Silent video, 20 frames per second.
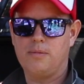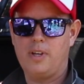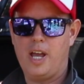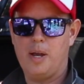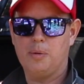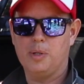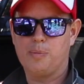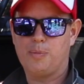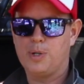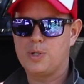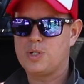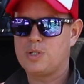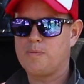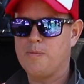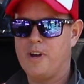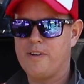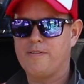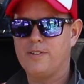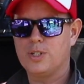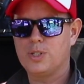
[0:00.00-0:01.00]
able to purchase
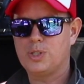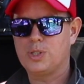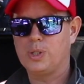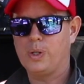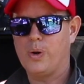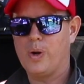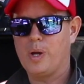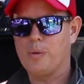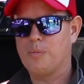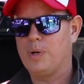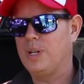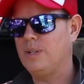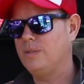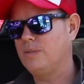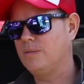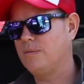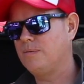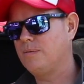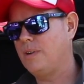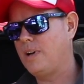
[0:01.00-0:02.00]
my first DeLorean, but
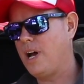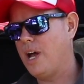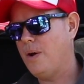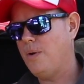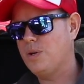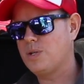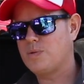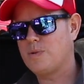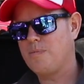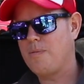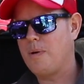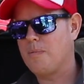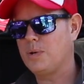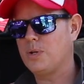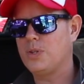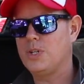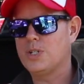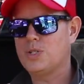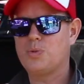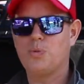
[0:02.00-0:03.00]
I always
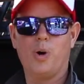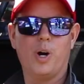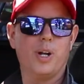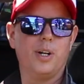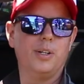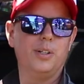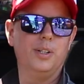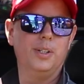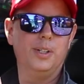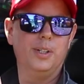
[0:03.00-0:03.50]
remembered this one